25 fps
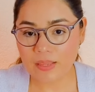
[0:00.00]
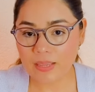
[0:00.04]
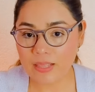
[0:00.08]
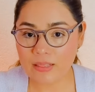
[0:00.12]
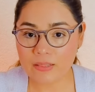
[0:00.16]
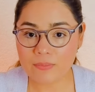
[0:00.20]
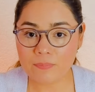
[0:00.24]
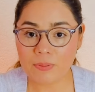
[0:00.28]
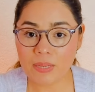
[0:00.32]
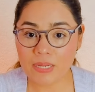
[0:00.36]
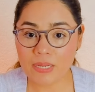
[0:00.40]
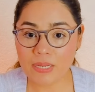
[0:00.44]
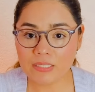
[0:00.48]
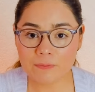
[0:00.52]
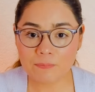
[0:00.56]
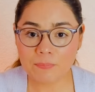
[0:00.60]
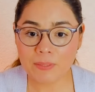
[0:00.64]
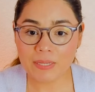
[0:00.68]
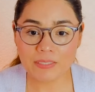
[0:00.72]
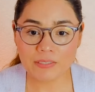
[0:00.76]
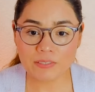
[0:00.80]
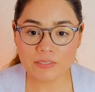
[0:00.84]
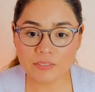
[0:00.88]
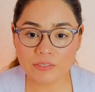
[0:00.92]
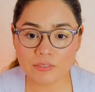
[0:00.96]
And the Page of
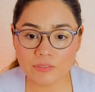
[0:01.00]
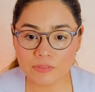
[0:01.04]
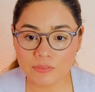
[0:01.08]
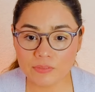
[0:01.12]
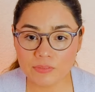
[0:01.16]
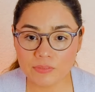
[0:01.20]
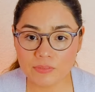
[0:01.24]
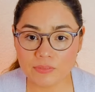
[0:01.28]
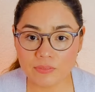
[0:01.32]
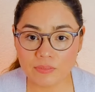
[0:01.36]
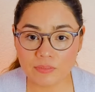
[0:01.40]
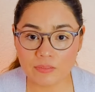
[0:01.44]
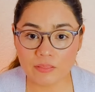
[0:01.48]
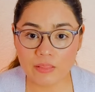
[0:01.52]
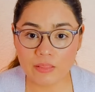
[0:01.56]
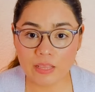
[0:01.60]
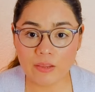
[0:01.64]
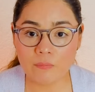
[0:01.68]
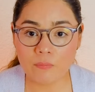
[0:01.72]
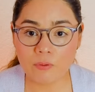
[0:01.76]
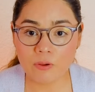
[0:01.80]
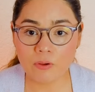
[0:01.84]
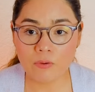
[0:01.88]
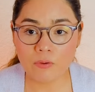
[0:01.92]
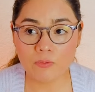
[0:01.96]
Pentacles,
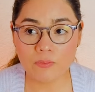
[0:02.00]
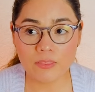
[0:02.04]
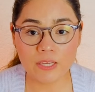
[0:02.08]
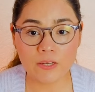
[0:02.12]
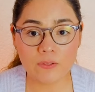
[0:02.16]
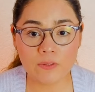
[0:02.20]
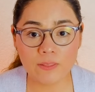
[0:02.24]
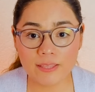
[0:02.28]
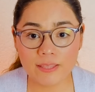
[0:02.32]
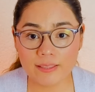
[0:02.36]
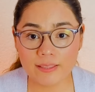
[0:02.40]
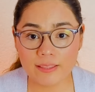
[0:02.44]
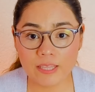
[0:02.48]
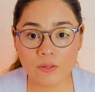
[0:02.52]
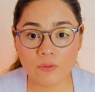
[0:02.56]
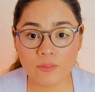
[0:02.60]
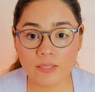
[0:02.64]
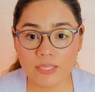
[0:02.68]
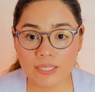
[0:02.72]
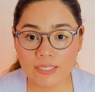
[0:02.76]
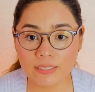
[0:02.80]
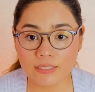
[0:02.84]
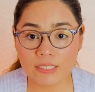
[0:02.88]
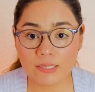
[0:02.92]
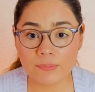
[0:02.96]
they won't. They'll
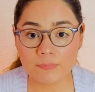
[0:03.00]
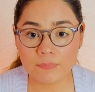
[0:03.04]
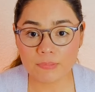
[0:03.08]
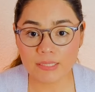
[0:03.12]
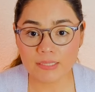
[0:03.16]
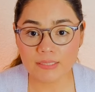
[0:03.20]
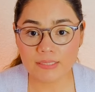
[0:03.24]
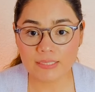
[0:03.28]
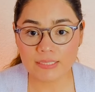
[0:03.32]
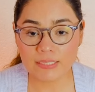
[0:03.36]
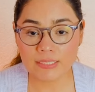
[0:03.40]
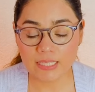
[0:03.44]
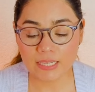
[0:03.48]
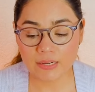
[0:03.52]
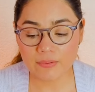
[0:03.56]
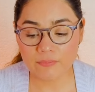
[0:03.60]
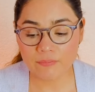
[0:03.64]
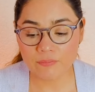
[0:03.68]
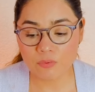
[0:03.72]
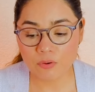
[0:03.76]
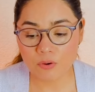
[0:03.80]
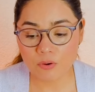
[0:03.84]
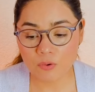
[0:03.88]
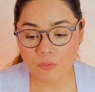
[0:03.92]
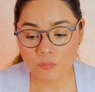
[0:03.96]
let something sit
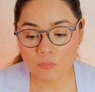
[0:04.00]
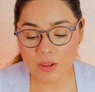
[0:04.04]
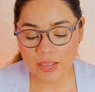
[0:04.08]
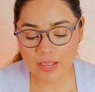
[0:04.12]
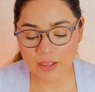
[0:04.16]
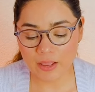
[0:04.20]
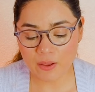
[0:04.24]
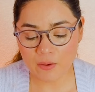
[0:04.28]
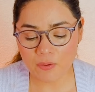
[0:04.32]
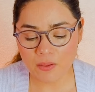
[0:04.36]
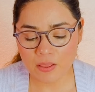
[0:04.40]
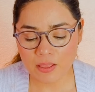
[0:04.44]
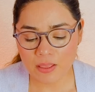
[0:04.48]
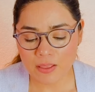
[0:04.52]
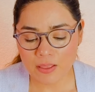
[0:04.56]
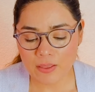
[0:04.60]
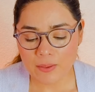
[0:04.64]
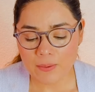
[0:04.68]
for a while.